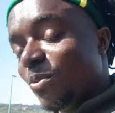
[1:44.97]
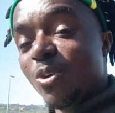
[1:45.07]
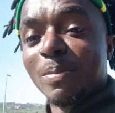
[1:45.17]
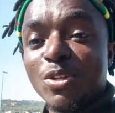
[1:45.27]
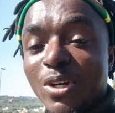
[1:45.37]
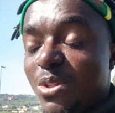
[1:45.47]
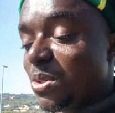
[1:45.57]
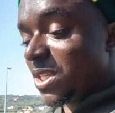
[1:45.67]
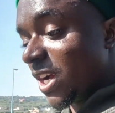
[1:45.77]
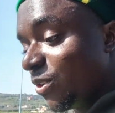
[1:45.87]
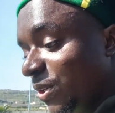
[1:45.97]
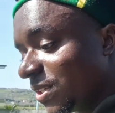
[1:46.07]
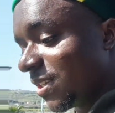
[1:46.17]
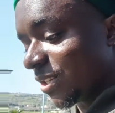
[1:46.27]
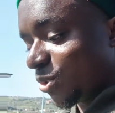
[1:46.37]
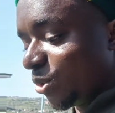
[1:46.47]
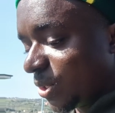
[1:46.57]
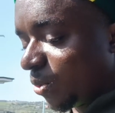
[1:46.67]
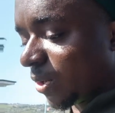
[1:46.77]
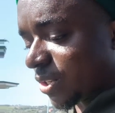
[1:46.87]
What am I trying to tell you is this,
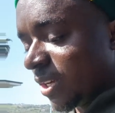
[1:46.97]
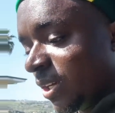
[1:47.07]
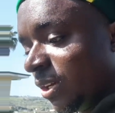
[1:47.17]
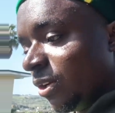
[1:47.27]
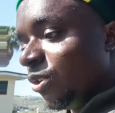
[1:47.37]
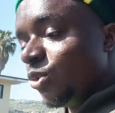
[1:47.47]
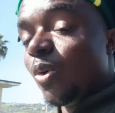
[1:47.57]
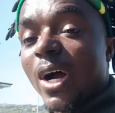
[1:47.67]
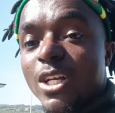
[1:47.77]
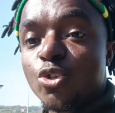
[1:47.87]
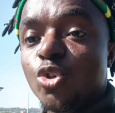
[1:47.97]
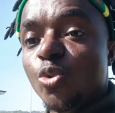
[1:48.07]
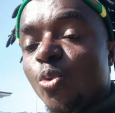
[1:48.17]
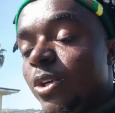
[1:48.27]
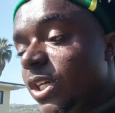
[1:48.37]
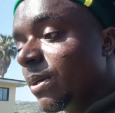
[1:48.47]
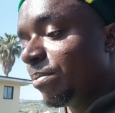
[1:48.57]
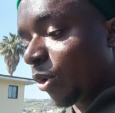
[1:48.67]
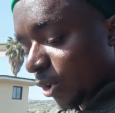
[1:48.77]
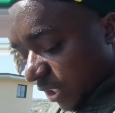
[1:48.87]
choosing ones. You are so what
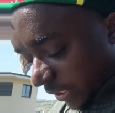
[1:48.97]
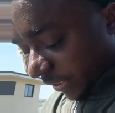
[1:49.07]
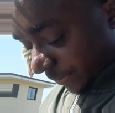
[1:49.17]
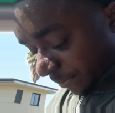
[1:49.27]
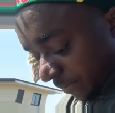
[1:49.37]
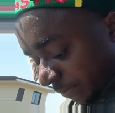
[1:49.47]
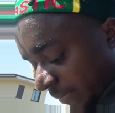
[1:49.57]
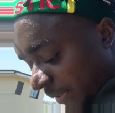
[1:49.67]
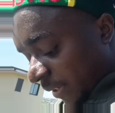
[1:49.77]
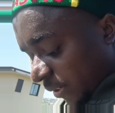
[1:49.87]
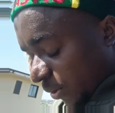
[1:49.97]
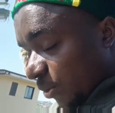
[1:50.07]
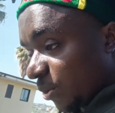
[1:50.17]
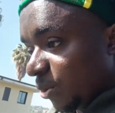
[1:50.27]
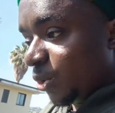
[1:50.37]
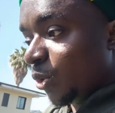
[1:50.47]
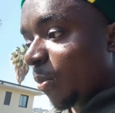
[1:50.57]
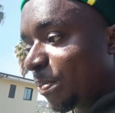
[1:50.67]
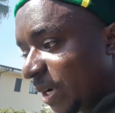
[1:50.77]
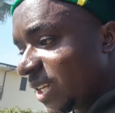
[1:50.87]
important.
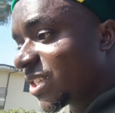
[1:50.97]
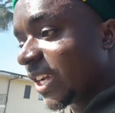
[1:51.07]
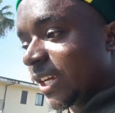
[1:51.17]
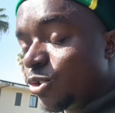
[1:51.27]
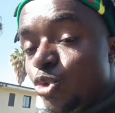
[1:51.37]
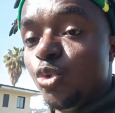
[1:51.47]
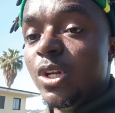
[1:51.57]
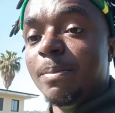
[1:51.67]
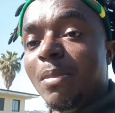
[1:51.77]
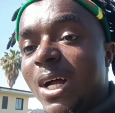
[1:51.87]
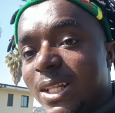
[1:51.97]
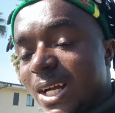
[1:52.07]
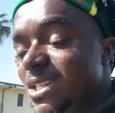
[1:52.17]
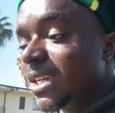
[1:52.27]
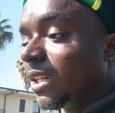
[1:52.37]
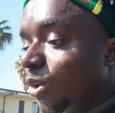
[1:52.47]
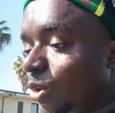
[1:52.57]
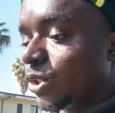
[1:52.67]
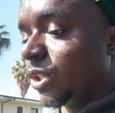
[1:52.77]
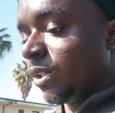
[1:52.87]
Your presence truly matters a
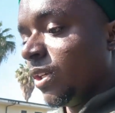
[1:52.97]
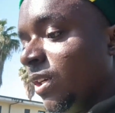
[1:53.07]
lot.